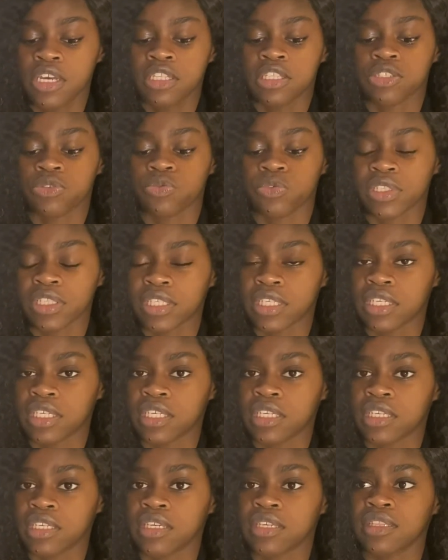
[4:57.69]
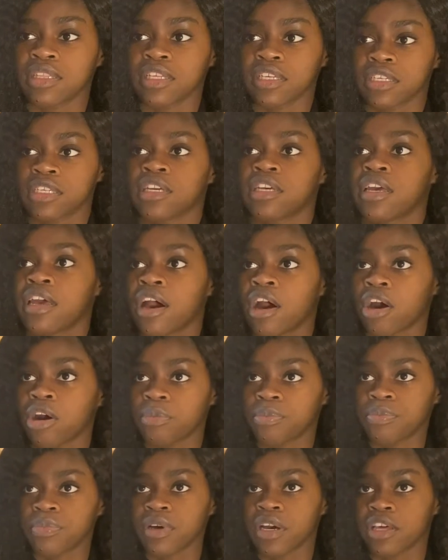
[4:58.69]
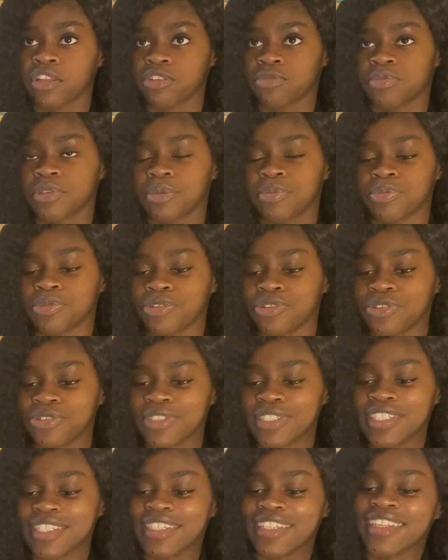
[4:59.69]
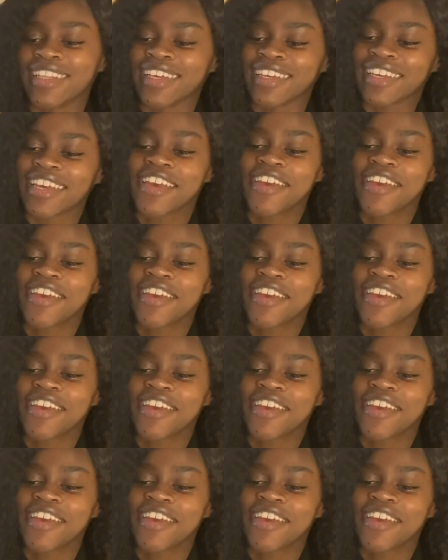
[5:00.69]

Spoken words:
to really like help other people see like